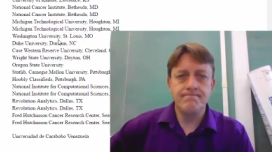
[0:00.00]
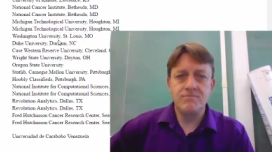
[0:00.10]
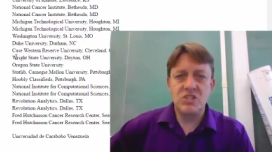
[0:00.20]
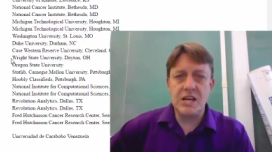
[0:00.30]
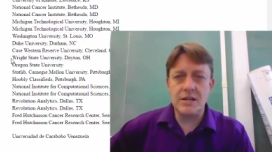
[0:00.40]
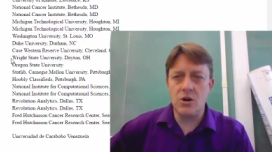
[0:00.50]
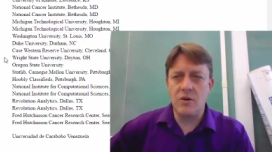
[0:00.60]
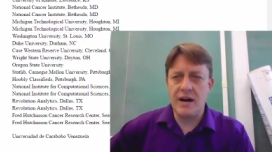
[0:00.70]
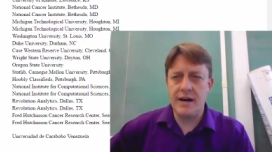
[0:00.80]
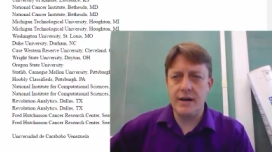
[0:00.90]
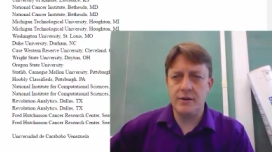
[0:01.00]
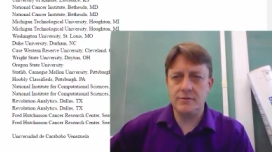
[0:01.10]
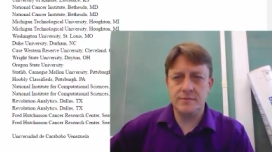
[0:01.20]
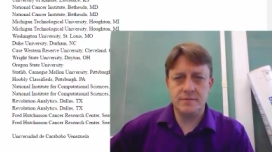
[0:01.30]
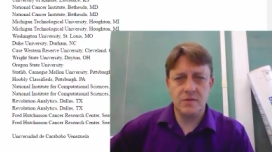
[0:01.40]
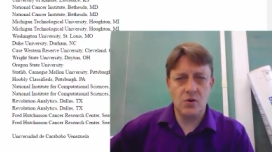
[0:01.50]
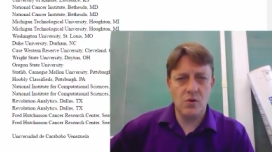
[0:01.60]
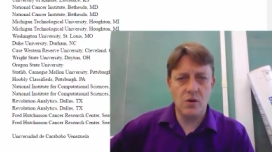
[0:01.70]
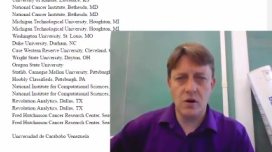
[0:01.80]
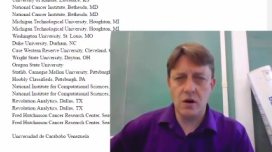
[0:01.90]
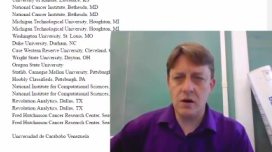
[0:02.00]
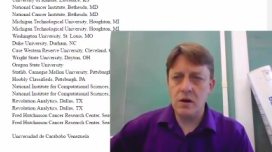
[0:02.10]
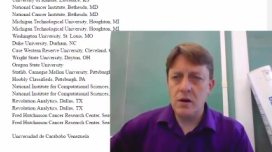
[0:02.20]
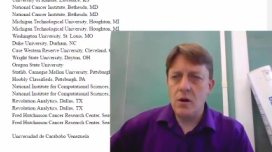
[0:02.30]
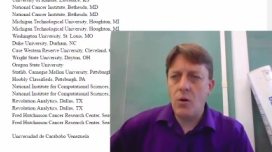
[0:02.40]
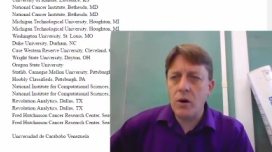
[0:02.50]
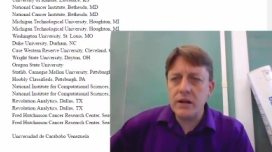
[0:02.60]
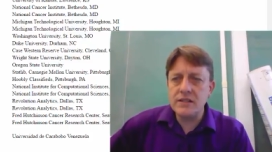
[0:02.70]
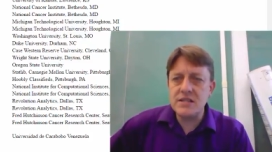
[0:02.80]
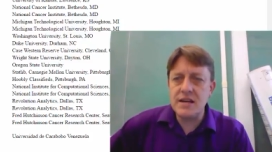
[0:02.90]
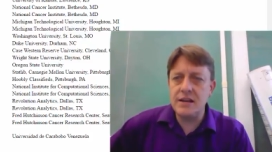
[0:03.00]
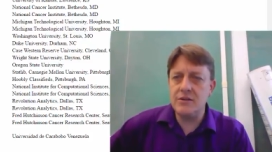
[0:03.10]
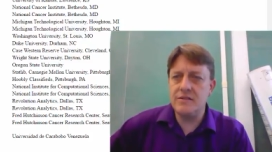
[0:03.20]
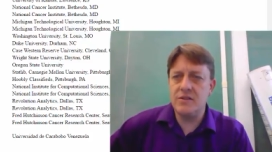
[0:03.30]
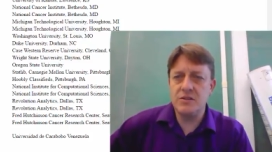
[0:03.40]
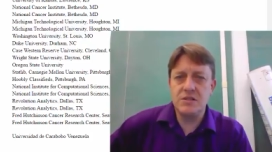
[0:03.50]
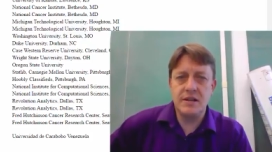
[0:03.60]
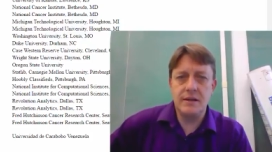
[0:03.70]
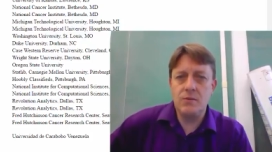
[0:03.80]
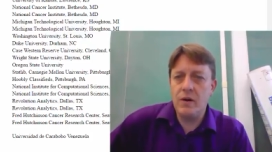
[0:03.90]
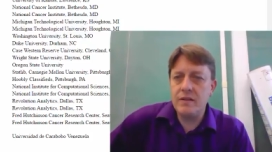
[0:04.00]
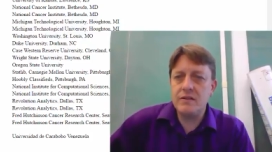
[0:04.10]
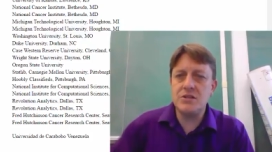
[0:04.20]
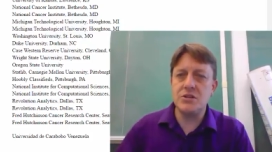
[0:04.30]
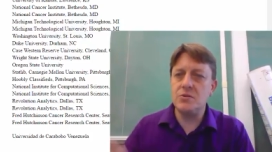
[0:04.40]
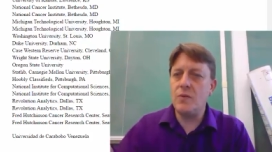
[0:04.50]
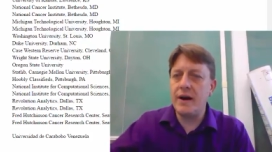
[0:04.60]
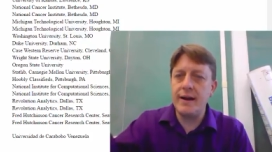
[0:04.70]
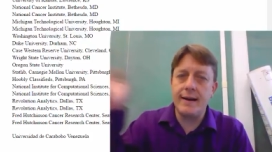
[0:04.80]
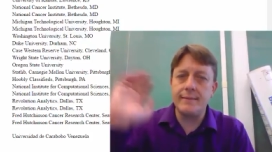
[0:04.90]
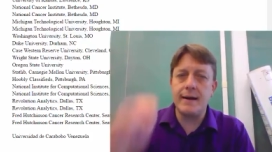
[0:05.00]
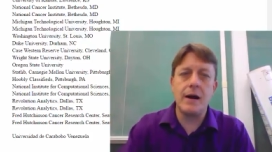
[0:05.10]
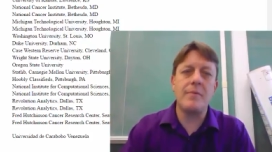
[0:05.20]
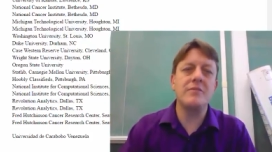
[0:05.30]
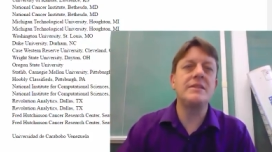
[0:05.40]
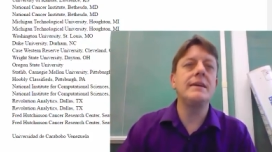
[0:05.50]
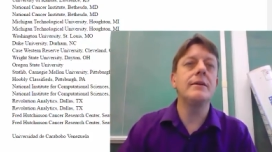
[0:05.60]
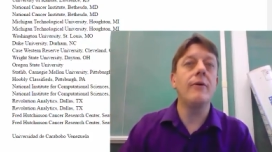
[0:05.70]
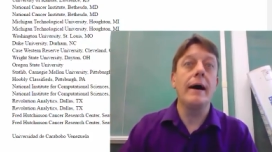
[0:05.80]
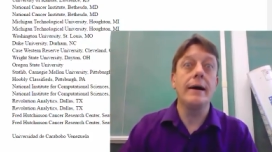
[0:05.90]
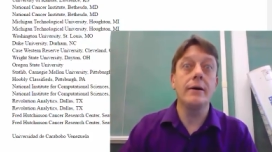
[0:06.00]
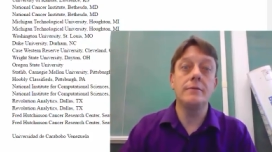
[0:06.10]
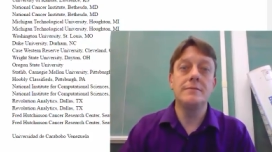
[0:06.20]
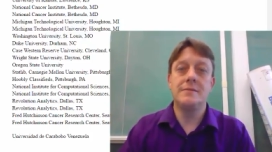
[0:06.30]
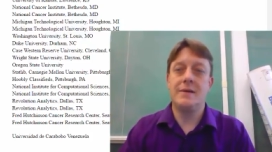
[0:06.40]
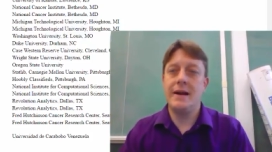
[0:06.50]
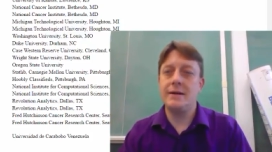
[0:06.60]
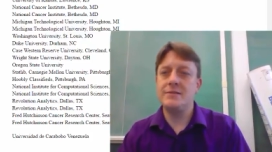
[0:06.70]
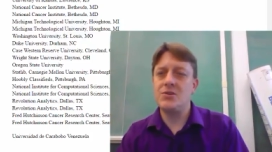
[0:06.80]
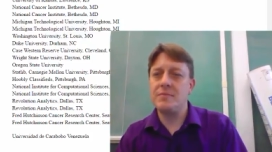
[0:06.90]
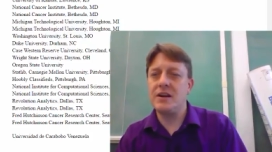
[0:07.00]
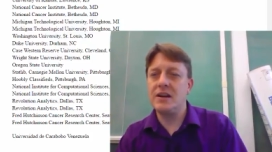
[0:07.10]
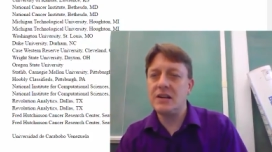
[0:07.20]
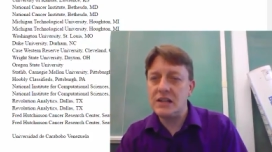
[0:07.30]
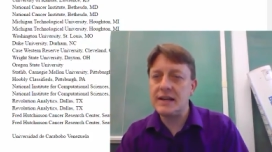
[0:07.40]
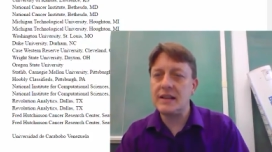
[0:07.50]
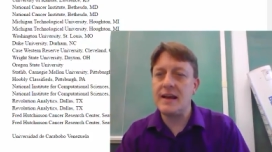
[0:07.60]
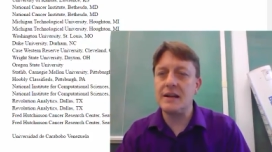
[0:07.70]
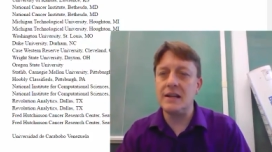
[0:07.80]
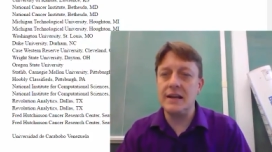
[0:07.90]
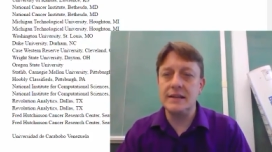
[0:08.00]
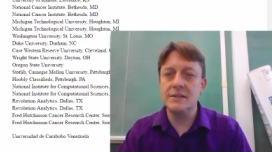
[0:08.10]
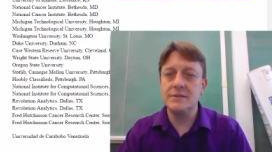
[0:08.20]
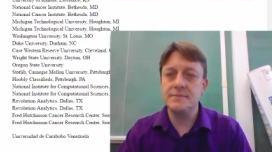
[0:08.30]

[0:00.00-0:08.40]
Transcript: Dayton, Ohio, or Oregon State University, one of the two. Why do, how about Dayton, Ohio? And so I'm going to click that link,